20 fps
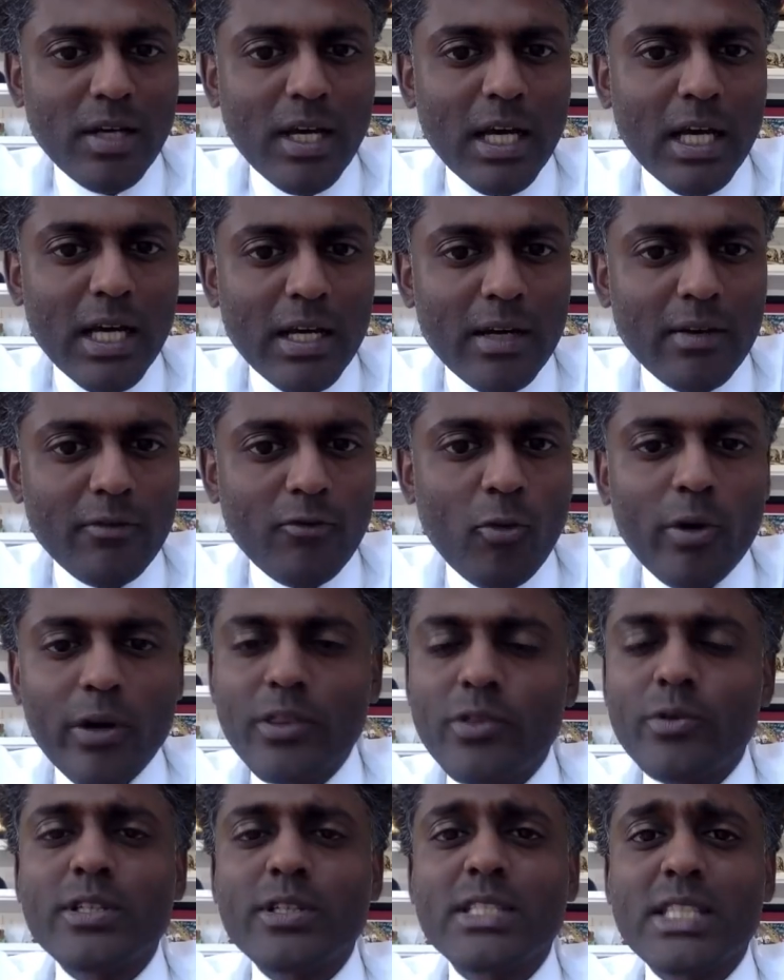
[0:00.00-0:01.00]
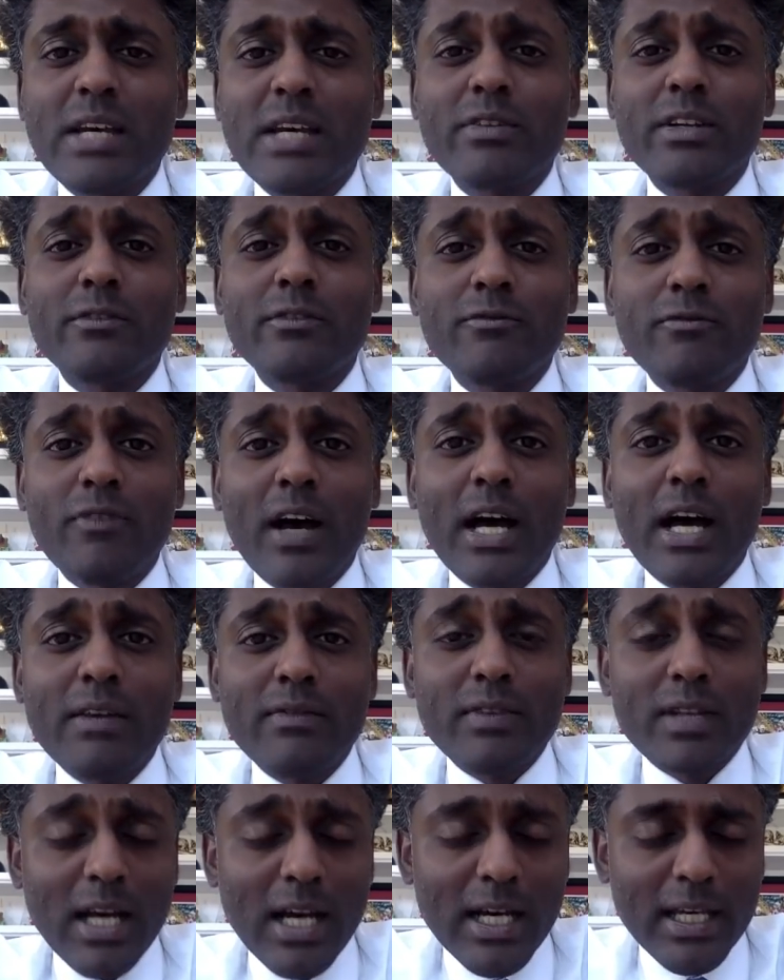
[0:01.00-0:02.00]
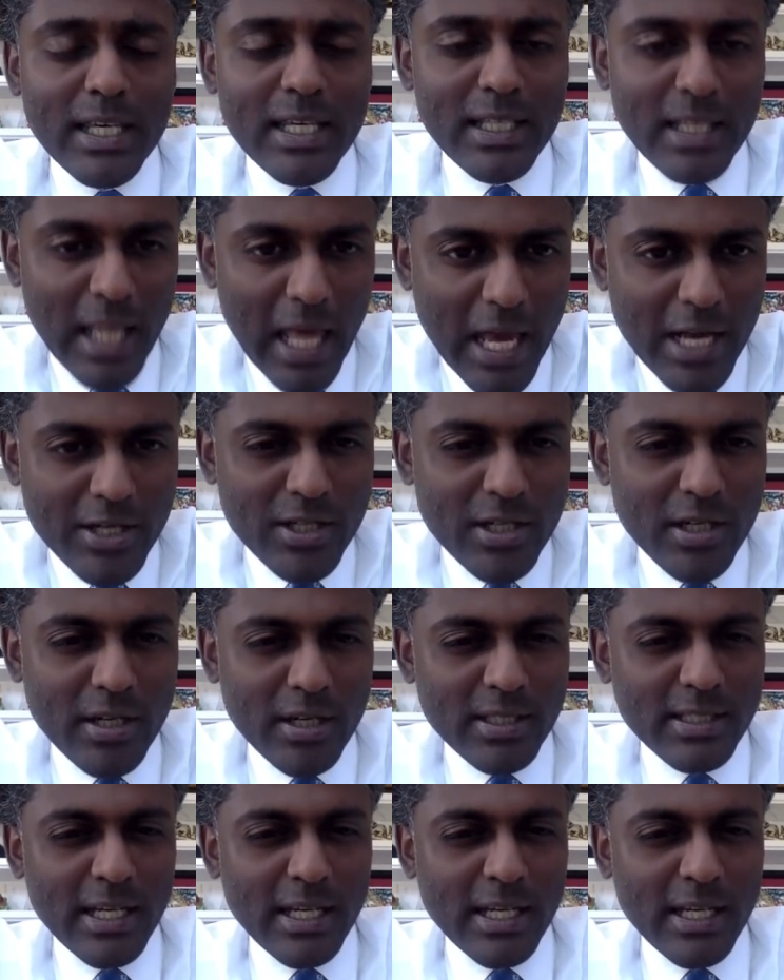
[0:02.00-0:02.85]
43.75 in hockey last year.